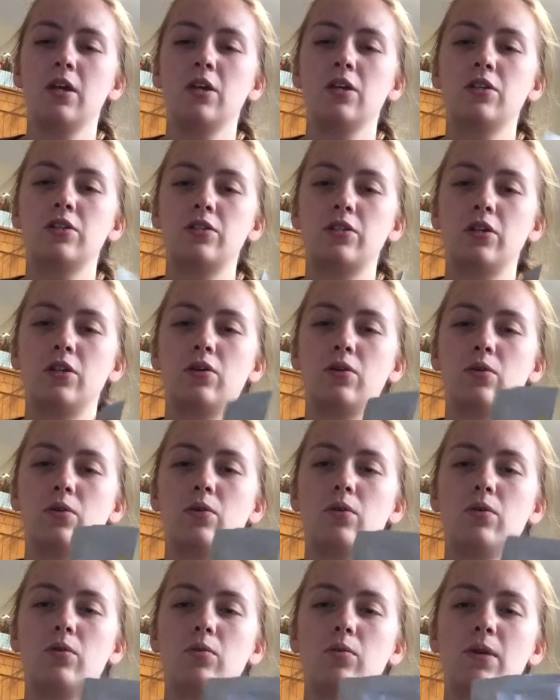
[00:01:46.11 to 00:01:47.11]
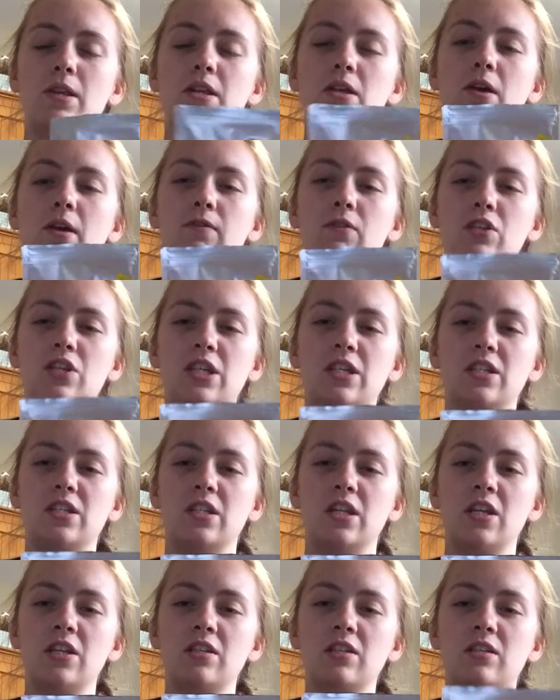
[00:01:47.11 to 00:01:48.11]
So when you have your teas in
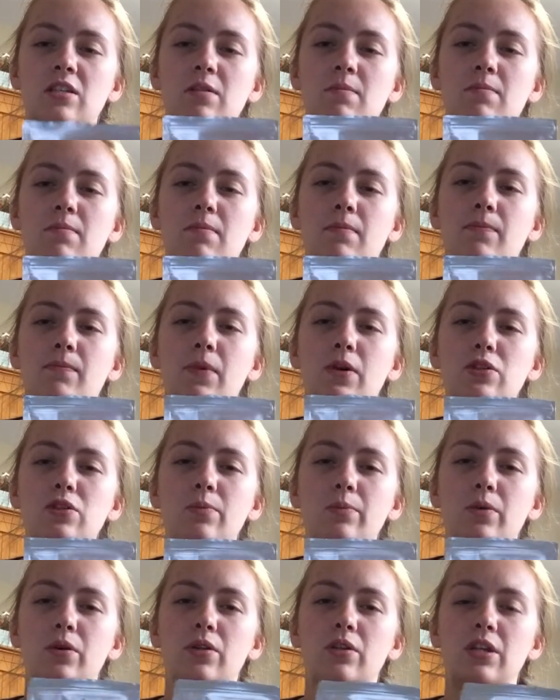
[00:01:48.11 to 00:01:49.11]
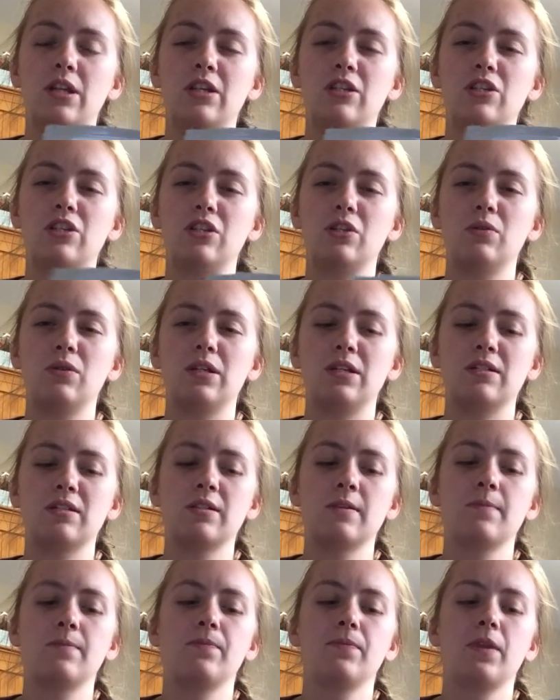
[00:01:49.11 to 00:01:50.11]
this, the most important thing to do is
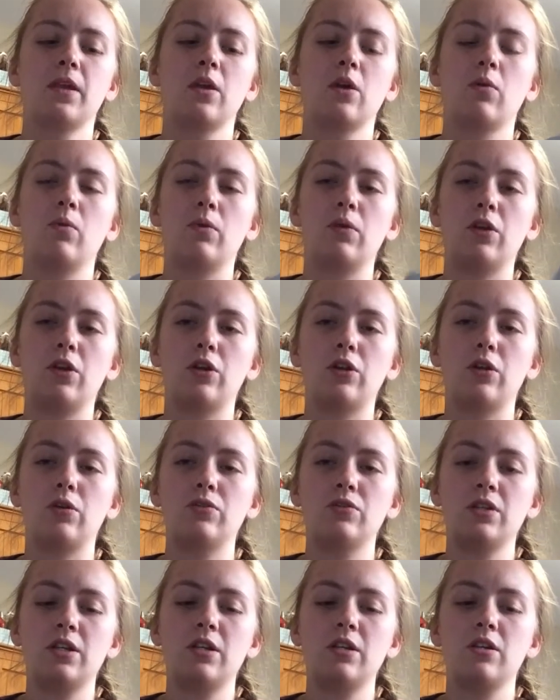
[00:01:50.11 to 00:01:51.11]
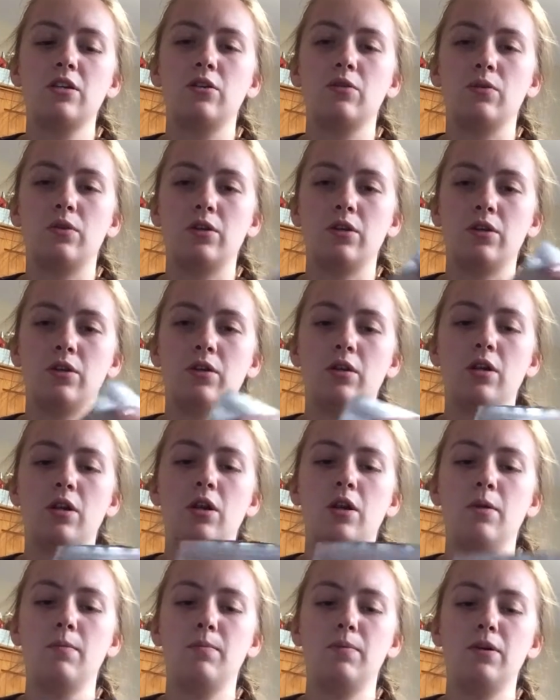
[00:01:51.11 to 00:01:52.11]
when you're closing it, you want to
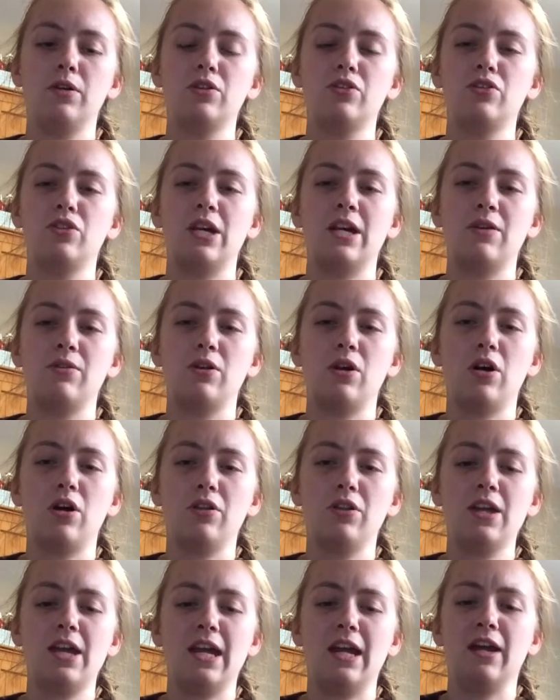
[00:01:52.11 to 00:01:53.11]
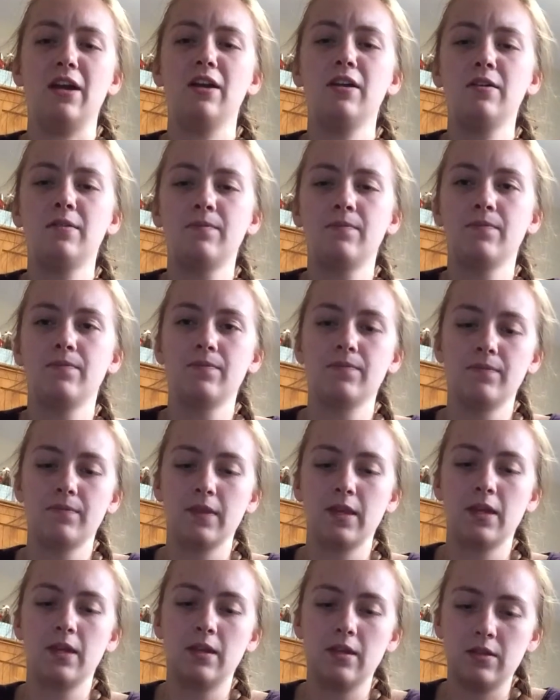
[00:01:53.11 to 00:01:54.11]
push down all the air,
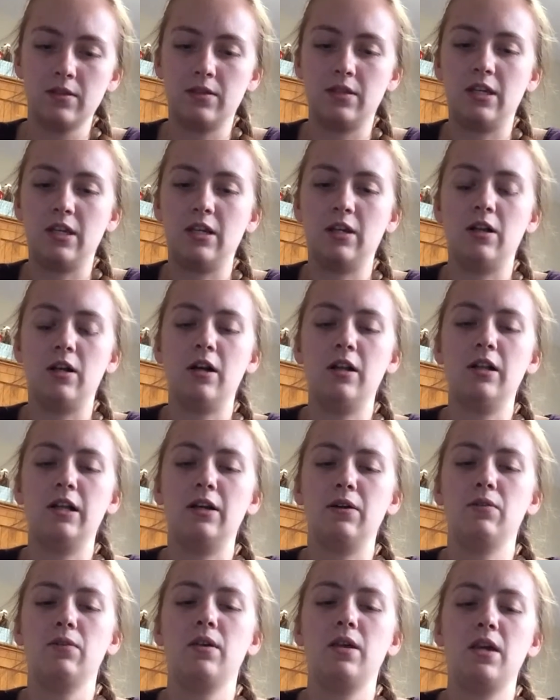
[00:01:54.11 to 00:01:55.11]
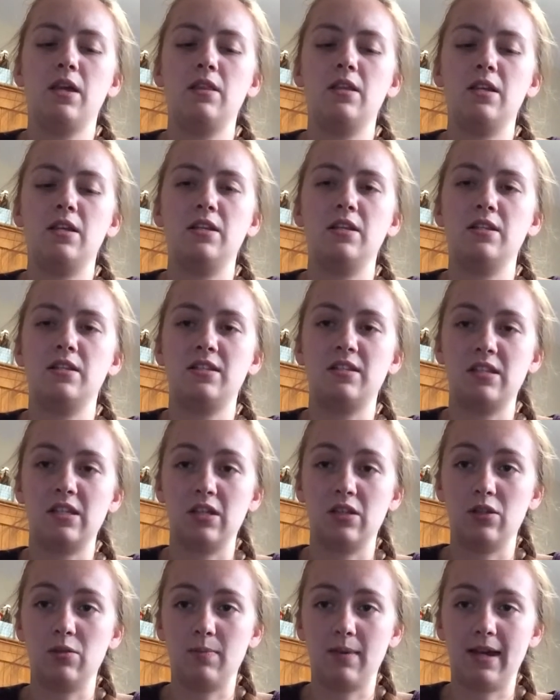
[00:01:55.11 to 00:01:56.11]
just get it all out, and then seal
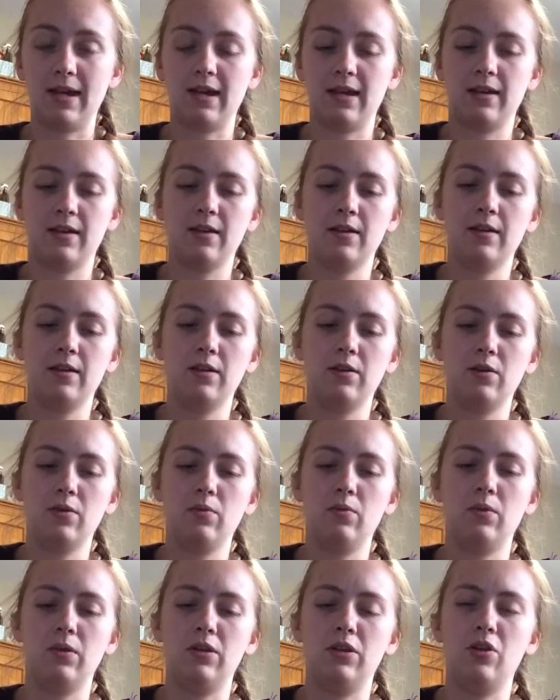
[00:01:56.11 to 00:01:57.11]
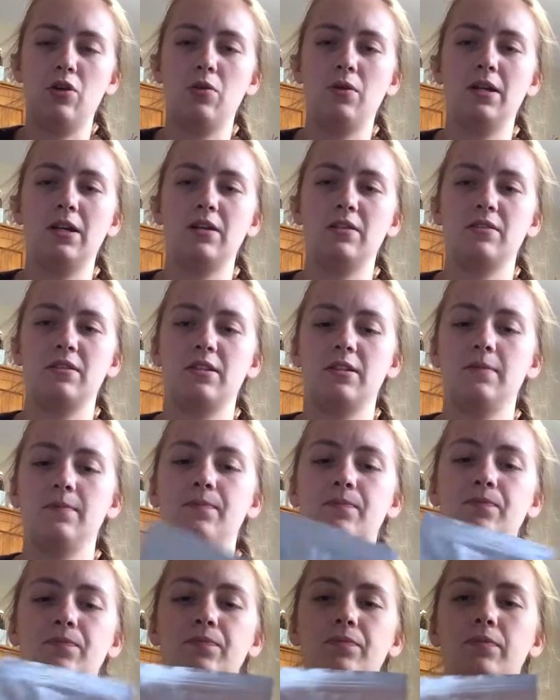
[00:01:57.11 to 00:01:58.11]
the bag when no air is in
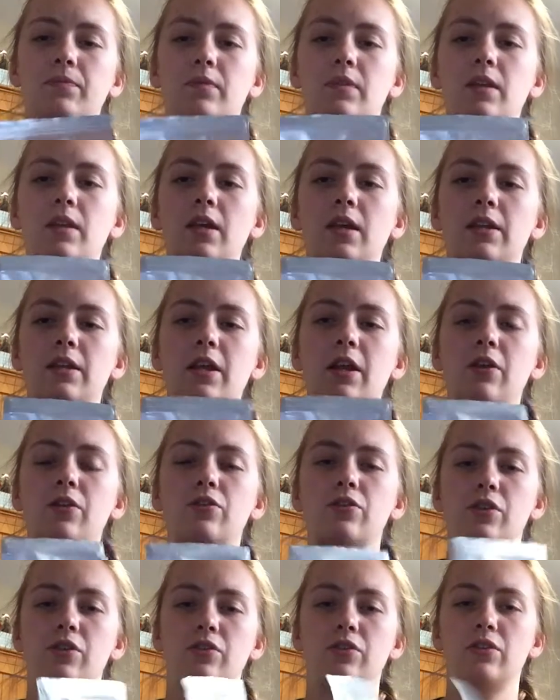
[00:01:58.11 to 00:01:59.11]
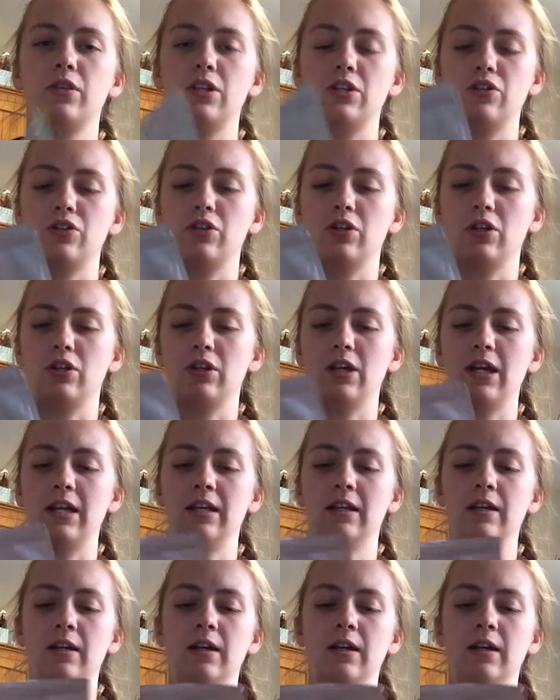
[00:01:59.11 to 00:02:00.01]
it. And that will just ensure that,